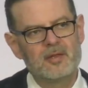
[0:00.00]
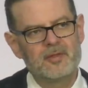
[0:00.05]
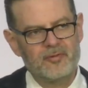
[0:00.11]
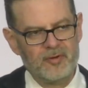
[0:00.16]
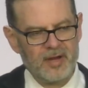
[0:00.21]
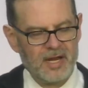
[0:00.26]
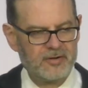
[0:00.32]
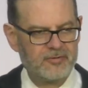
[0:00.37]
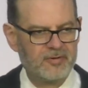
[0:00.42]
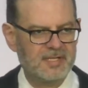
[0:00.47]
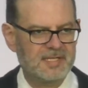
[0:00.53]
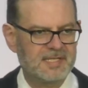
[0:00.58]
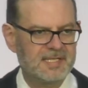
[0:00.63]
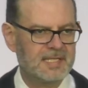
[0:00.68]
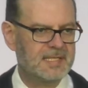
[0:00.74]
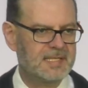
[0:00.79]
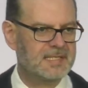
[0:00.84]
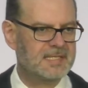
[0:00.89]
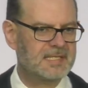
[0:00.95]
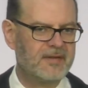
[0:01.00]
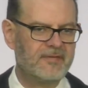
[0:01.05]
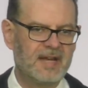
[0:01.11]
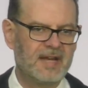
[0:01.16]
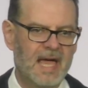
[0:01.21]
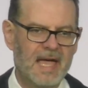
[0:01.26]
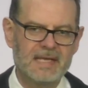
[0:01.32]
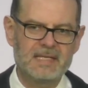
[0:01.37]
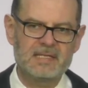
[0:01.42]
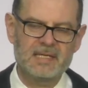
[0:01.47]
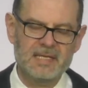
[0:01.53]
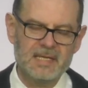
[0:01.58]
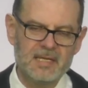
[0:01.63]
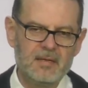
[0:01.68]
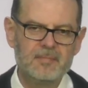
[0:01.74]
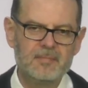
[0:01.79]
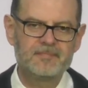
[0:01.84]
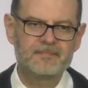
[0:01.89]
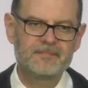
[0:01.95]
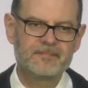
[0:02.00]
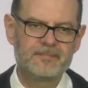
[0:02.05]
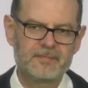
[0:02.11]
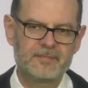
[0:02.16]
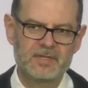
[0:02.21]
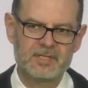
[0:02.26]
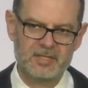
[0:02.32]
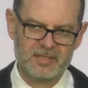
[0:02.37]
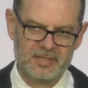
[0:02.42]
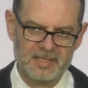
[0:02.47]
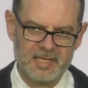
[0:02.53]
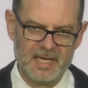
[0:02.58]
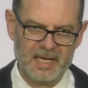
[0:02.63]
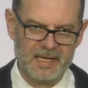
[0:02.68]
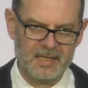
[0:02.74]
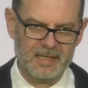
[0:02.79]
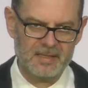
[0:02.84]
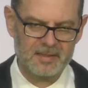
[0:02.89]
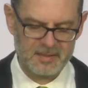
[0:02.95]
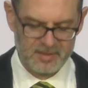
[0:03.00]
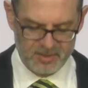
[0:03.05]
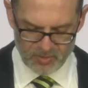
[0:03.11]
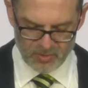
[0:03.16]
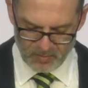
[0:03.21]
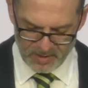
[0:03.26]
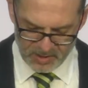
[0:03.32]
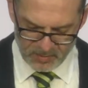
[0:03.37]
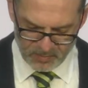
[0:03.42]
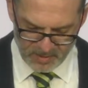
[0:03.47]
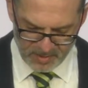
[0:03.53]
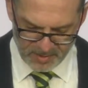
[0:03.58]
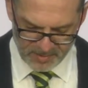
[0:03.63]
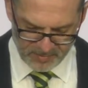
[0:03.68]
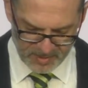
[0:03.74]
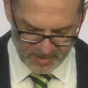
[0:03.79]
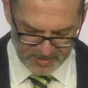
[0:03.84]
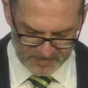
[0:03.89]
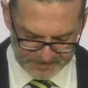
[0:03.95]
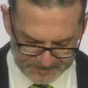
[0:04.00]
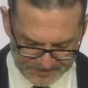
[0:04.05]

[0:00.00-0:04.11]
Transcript: 367 AD to today, 2023.